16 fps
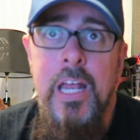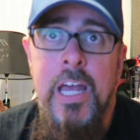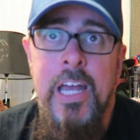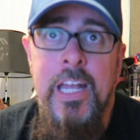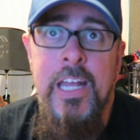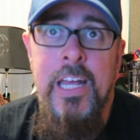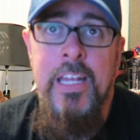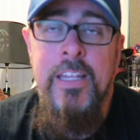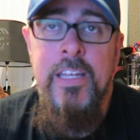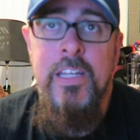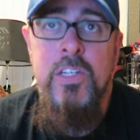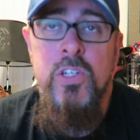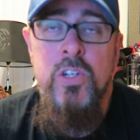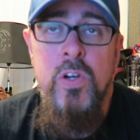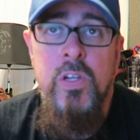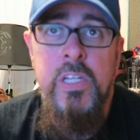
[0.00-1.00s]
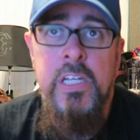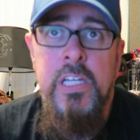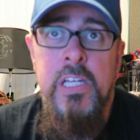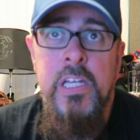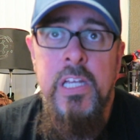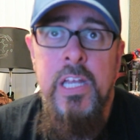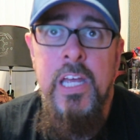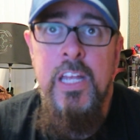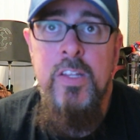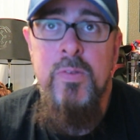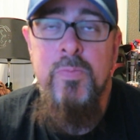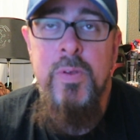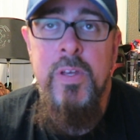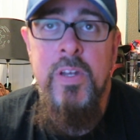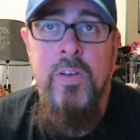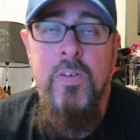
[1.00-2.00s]
I think Charlotte has
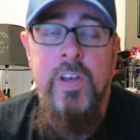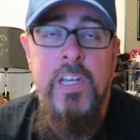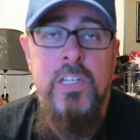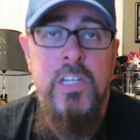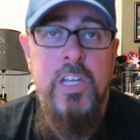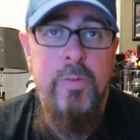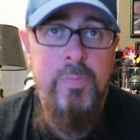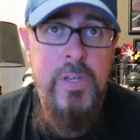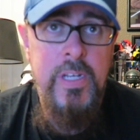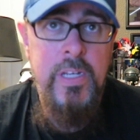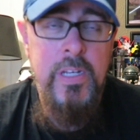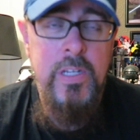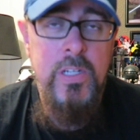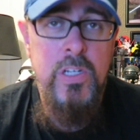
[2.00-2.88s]
been a great champion.